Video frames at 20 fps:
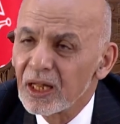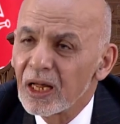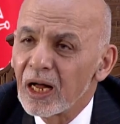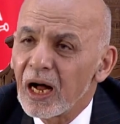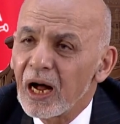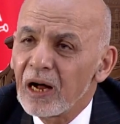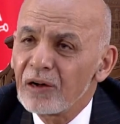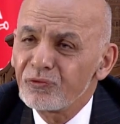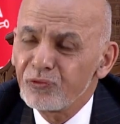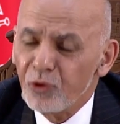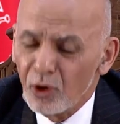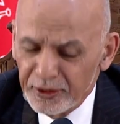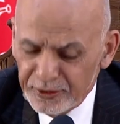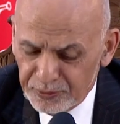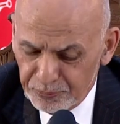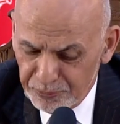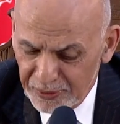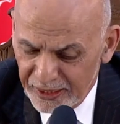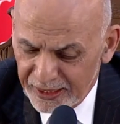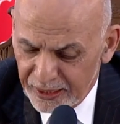avoid
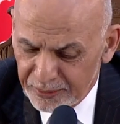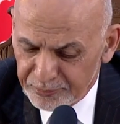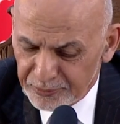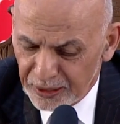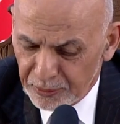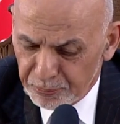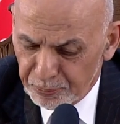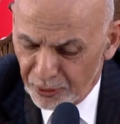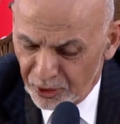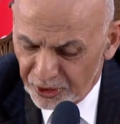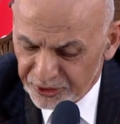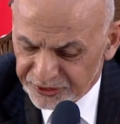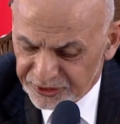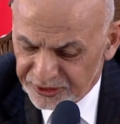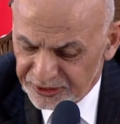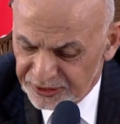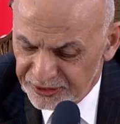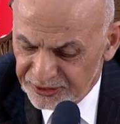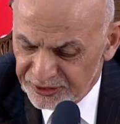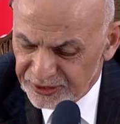becoming
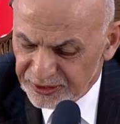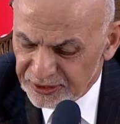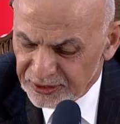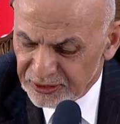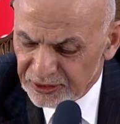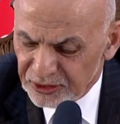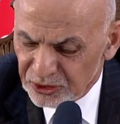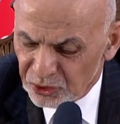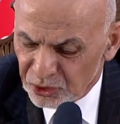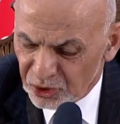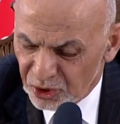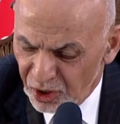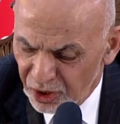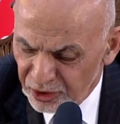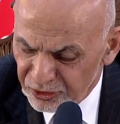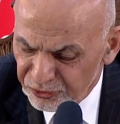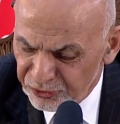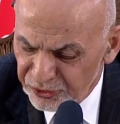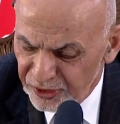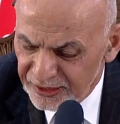parties to
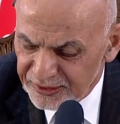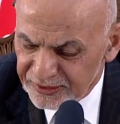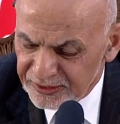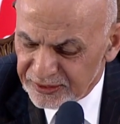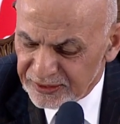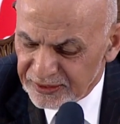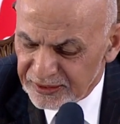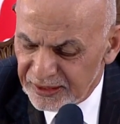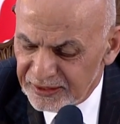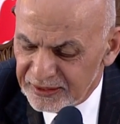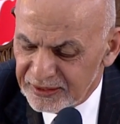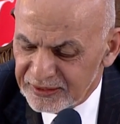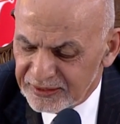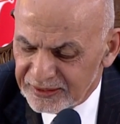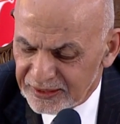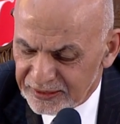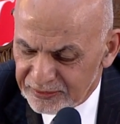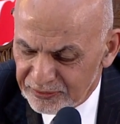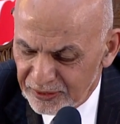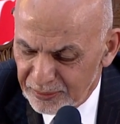conflicts and
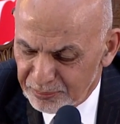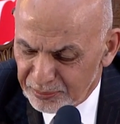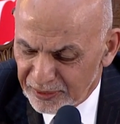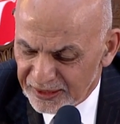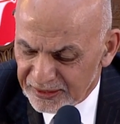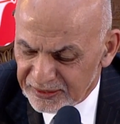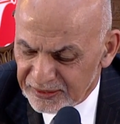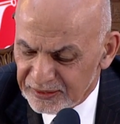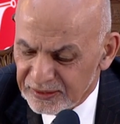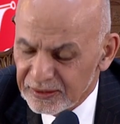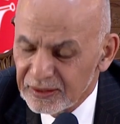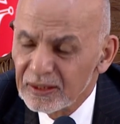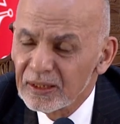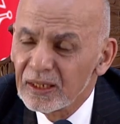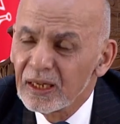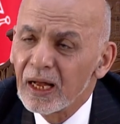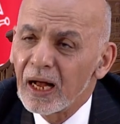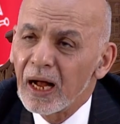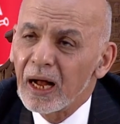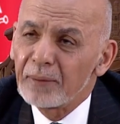disagreements
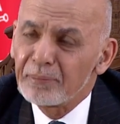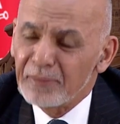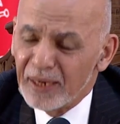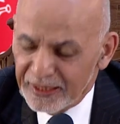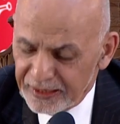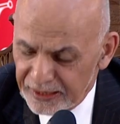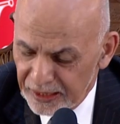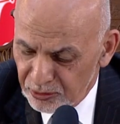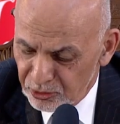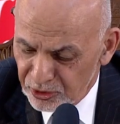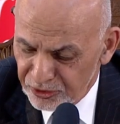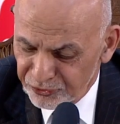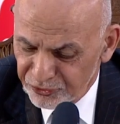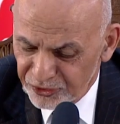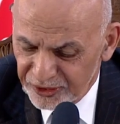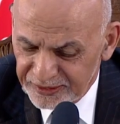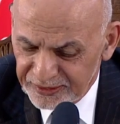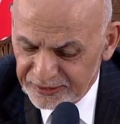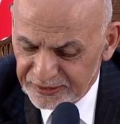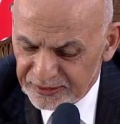among our
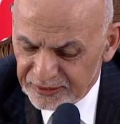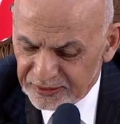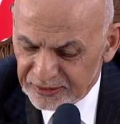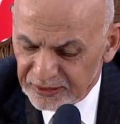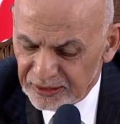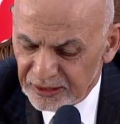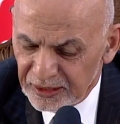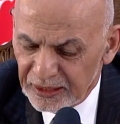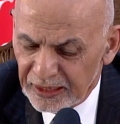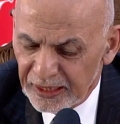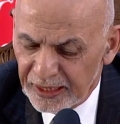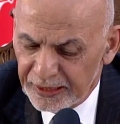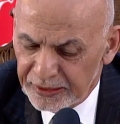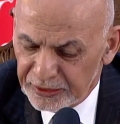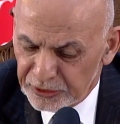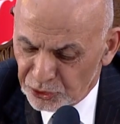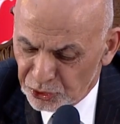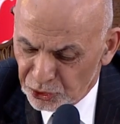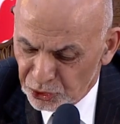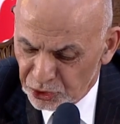friends, and
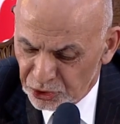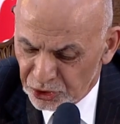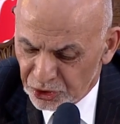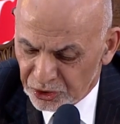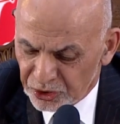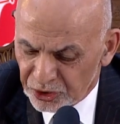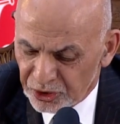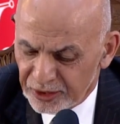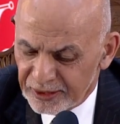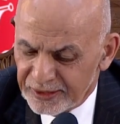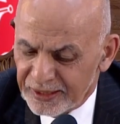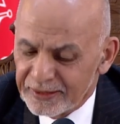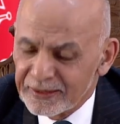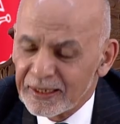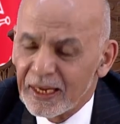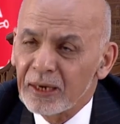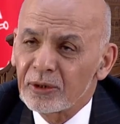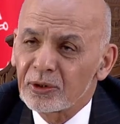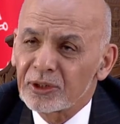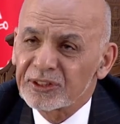ensure that
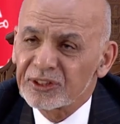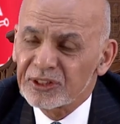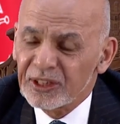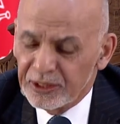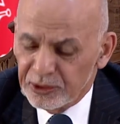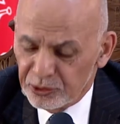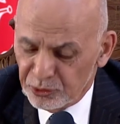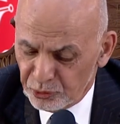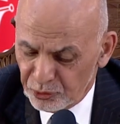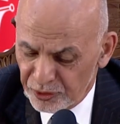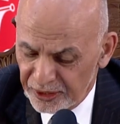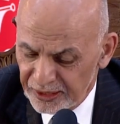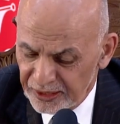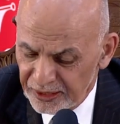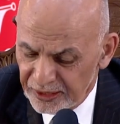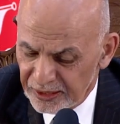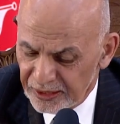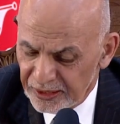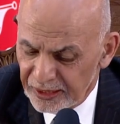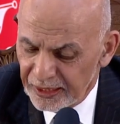our territory
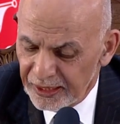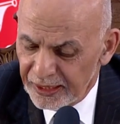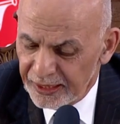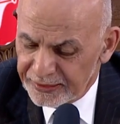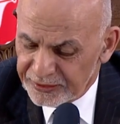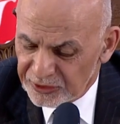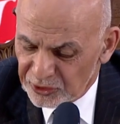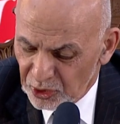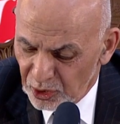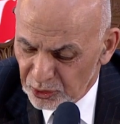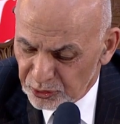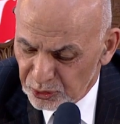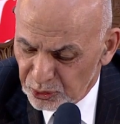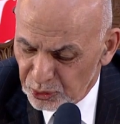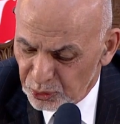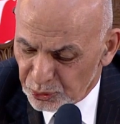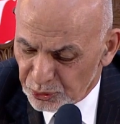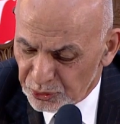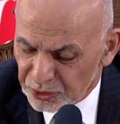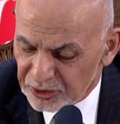is not
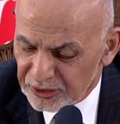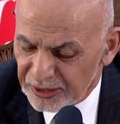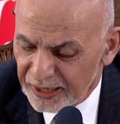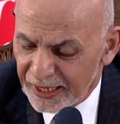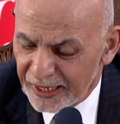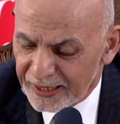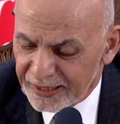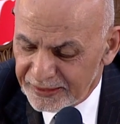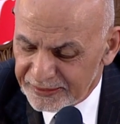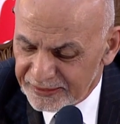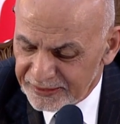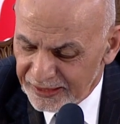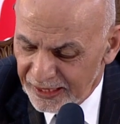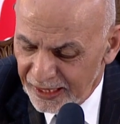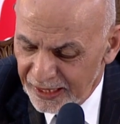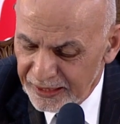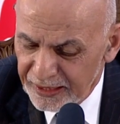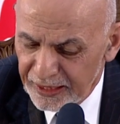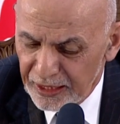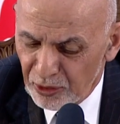used against
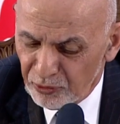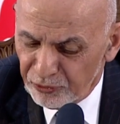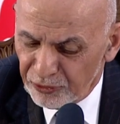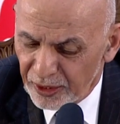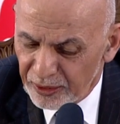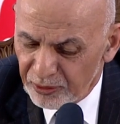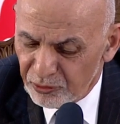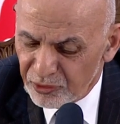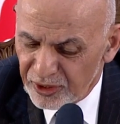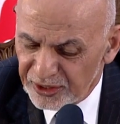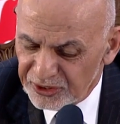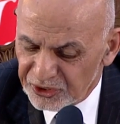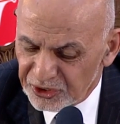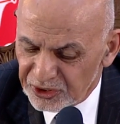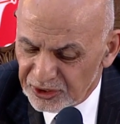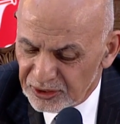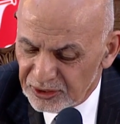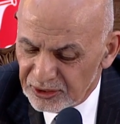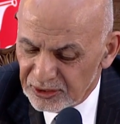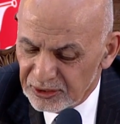any of our
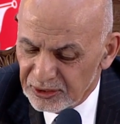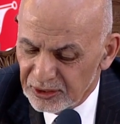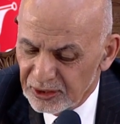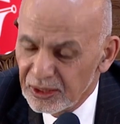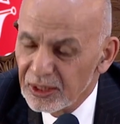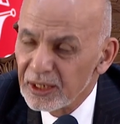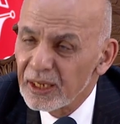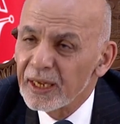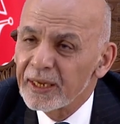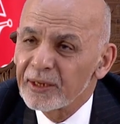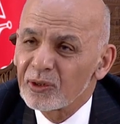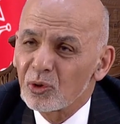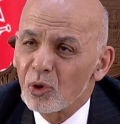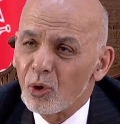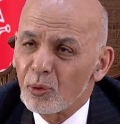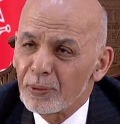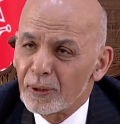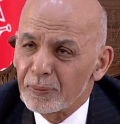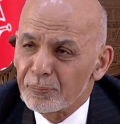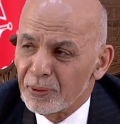regional and
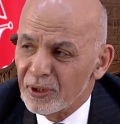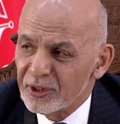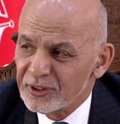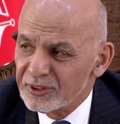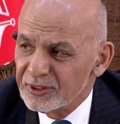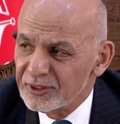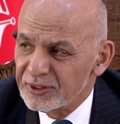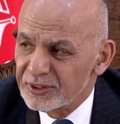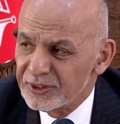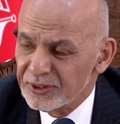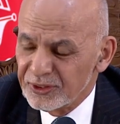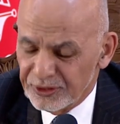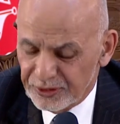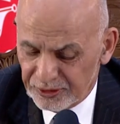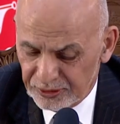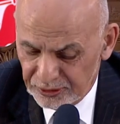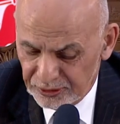global partners